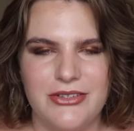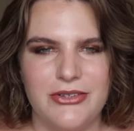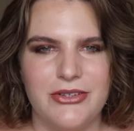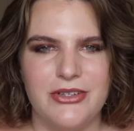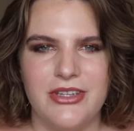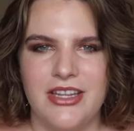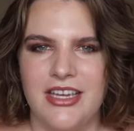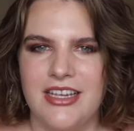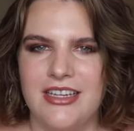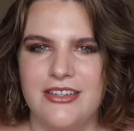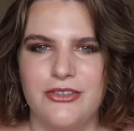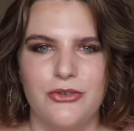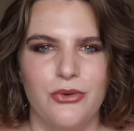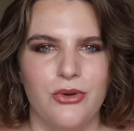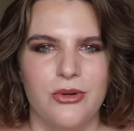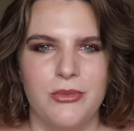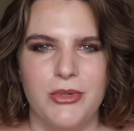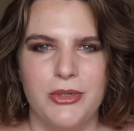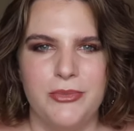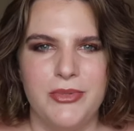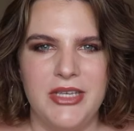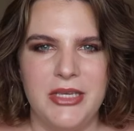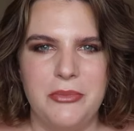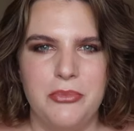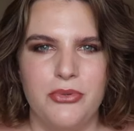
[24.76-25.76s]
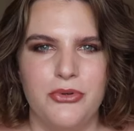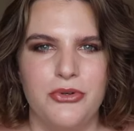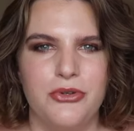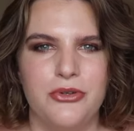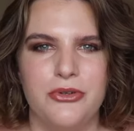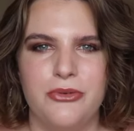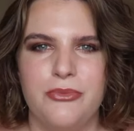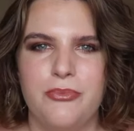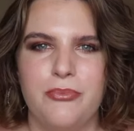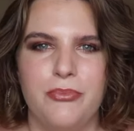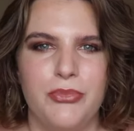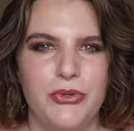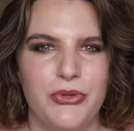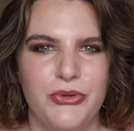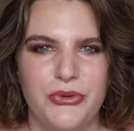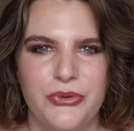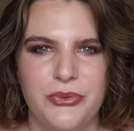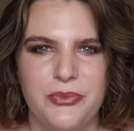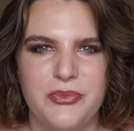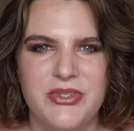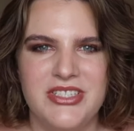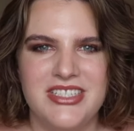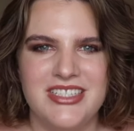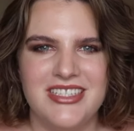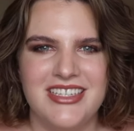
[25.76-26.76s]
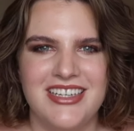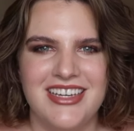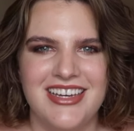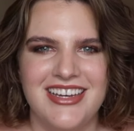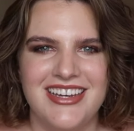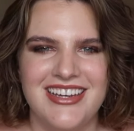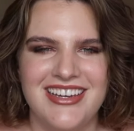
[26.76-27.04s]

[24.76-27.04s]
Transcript: or like normal people, boobs.